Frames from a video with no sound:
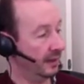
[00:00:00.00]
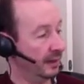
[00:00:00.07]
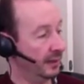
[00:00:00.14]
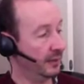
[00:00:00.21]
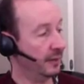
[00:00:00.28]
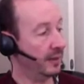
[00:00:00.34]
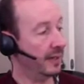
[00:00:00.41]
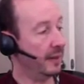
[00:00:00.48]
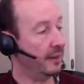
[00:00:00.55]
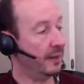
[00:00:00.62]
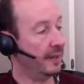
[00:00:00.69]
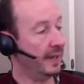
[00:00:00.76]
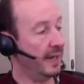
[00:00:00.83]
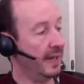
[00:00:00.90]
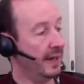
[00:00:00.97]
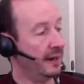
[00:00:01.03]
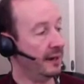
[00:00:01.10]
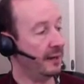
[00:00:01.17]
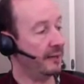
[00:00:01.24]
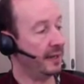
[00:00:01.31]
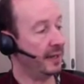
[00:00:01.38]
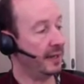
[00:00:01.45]
Do it on that one there, and
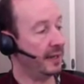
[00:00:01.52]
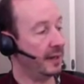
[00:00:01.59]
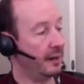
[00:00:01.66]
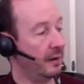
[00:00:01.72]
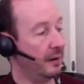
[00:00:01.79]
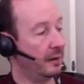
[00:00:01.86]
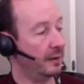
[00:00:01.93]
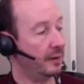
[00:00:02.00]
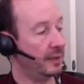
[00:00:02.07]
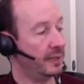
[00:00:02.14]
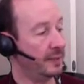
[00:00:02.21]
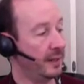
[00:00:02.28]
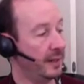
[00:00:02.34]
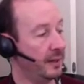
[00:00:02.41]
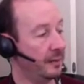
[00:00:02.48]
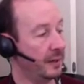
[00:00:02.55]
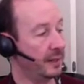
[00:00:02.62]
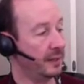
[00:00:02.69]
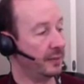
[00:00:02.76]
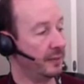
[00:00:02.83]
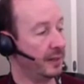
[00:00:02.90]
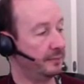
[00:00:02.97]
over here on the speaker one
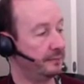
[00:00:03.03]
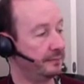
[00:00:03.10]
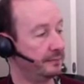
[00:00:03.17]
as well.